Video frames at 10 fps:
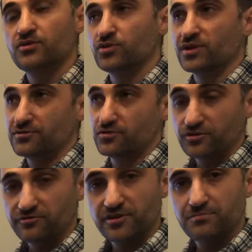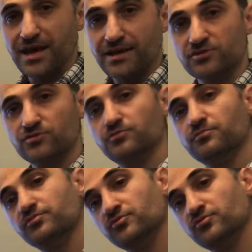to get their feedback to